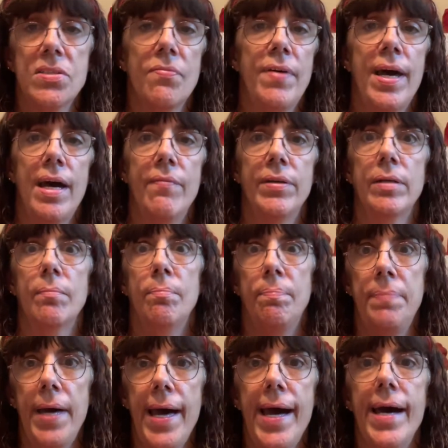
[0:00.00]
of having
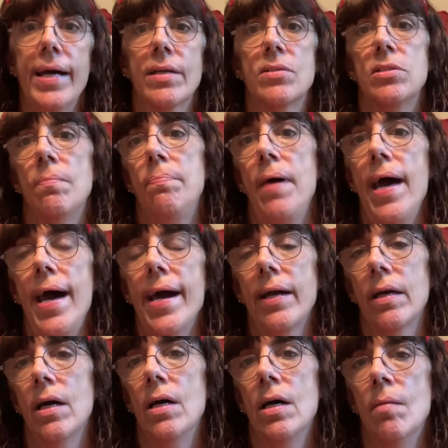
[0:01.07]

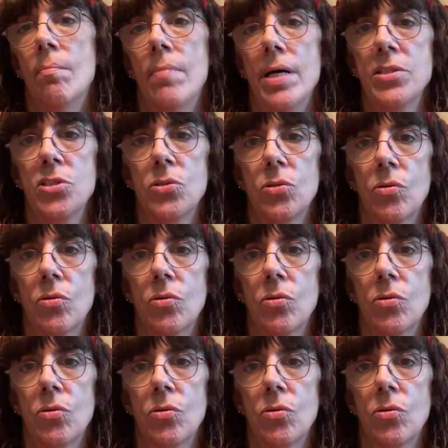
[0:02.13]
back-to-back muscle